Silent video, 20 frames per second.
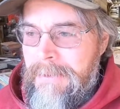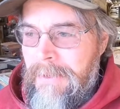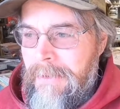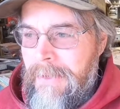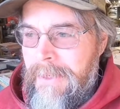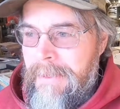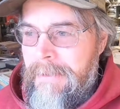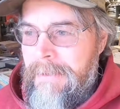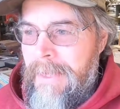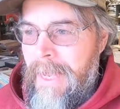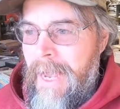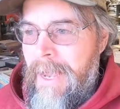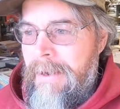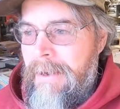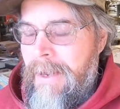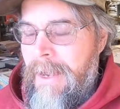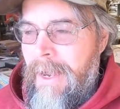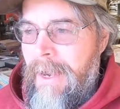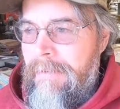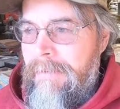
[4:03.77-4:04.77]
so
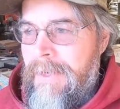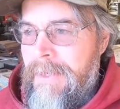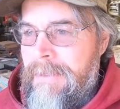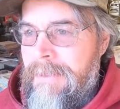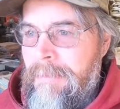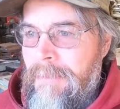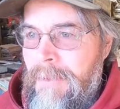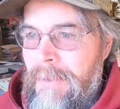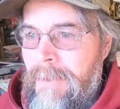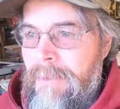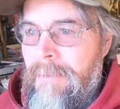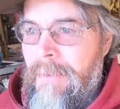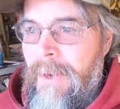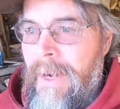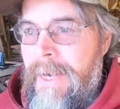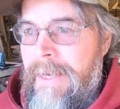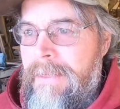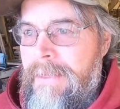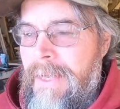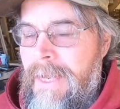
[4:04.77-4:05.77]
that hive gets a brood
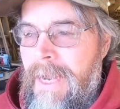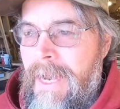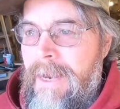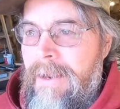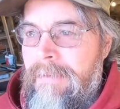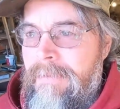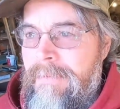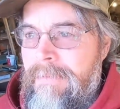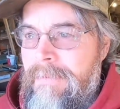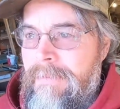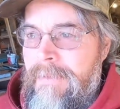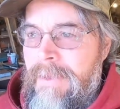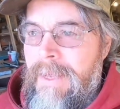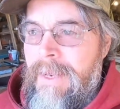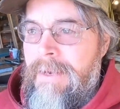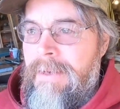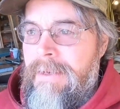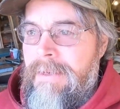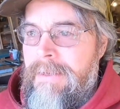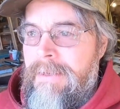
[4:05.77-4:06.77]
break. The hive
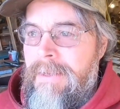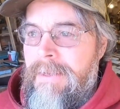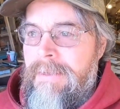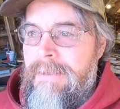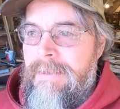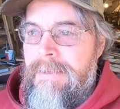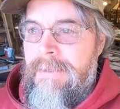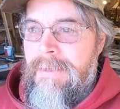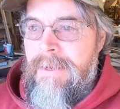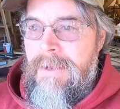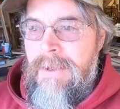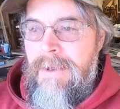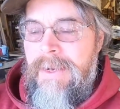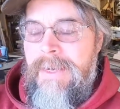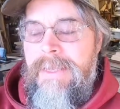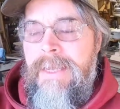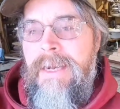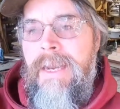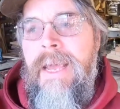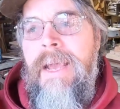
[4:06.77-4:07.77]
that the
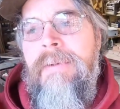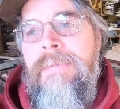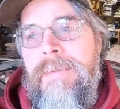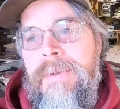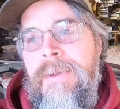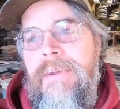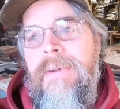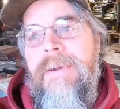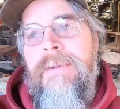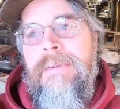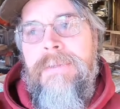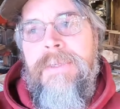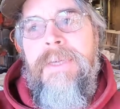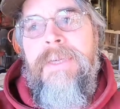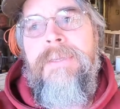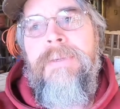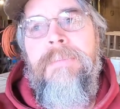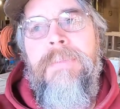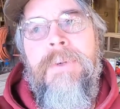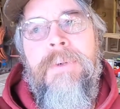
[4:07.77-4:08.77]
colony that left also
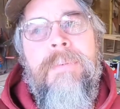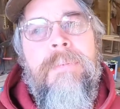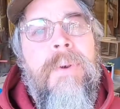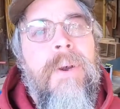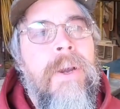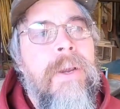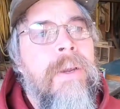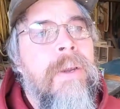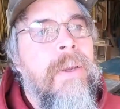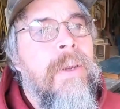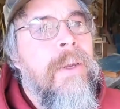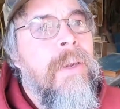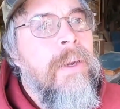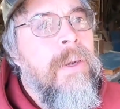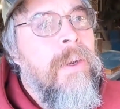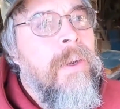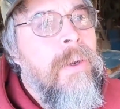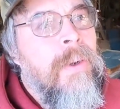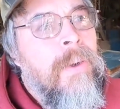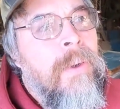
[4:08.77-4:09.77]
gets a brood break.
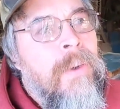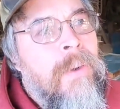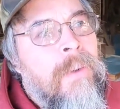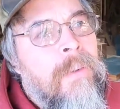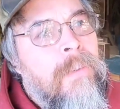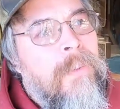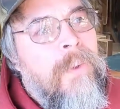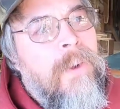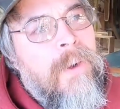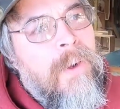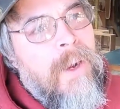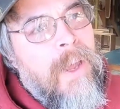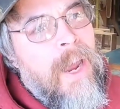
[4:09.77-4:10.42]
We don't